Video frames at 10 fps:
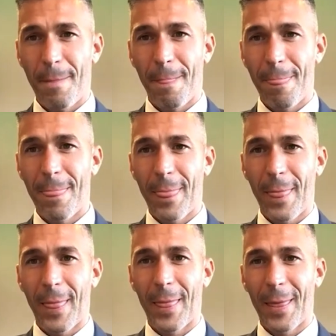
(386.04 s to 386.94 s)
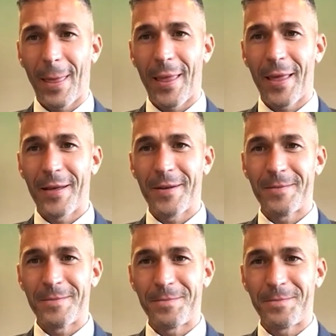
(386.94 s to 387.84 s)

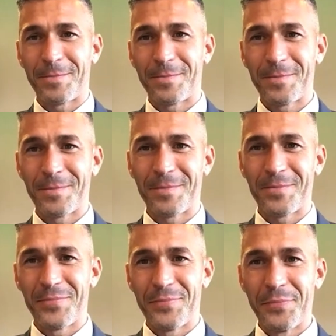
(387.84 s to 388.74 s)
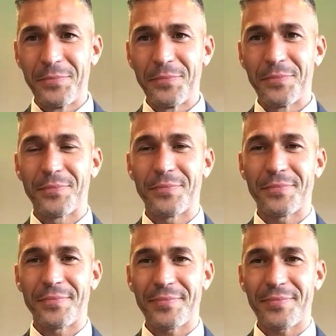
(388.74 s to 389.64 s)

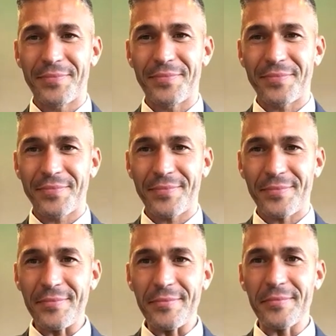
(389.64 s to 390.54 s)
(silent)